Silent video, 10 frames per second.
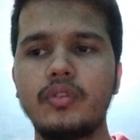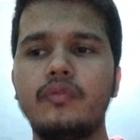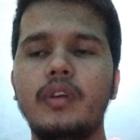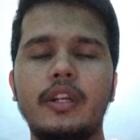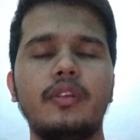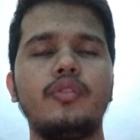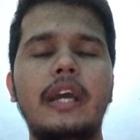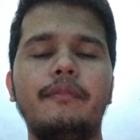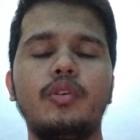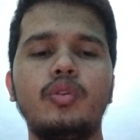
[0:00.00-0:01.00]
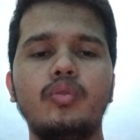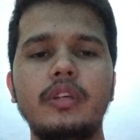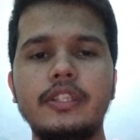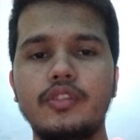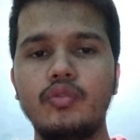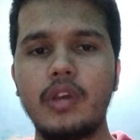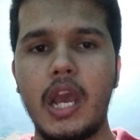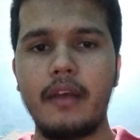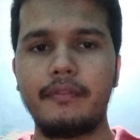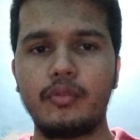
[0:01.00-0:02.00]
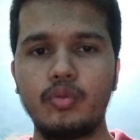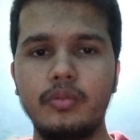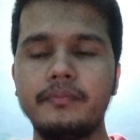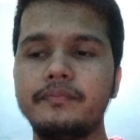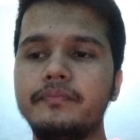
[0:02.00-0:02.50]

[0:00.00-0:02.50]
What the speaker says: So what you have to do is you have to